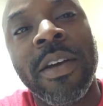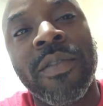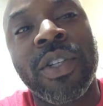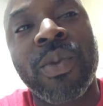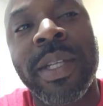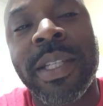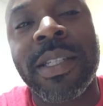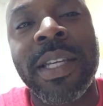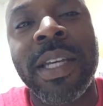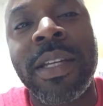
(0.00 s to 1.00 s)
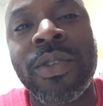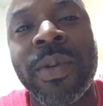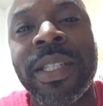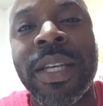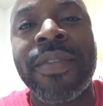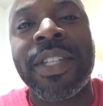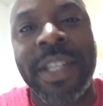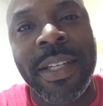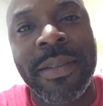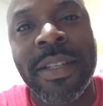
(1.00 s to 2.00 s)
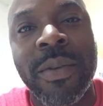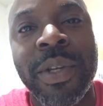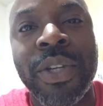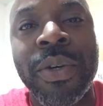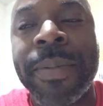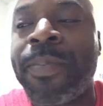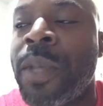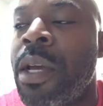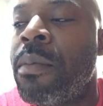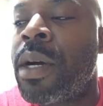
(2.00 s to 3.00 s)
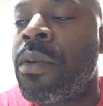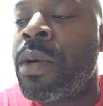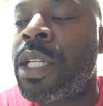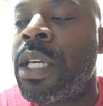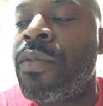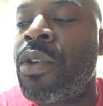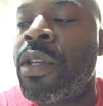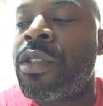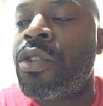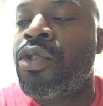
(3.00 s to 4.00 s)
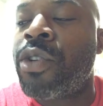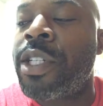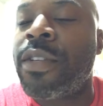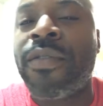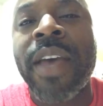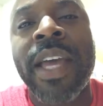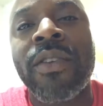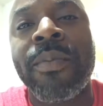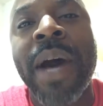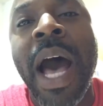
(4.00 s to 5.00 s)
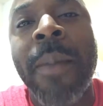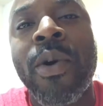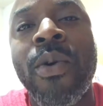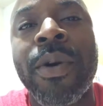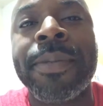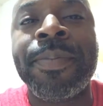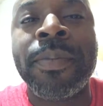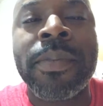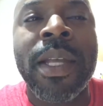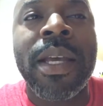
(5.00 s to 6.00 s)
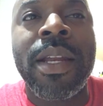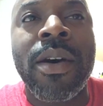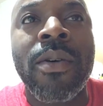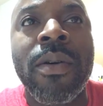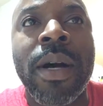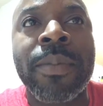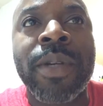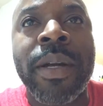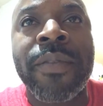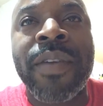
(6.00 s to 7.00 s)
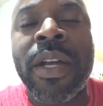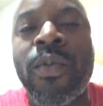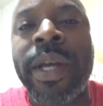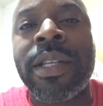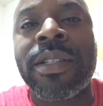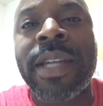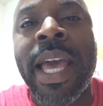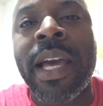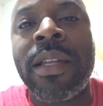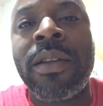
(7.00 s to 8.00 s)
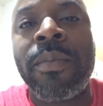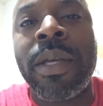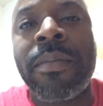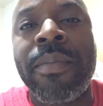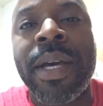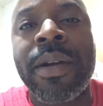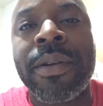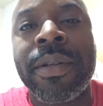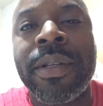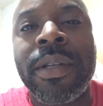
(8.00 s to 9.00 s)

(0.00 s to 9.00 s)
for 2016, 2017. That's how we do it. But I wanted to give you this nutrition fact on popcorn. You know, I'm trying to find a way to snack a little bit better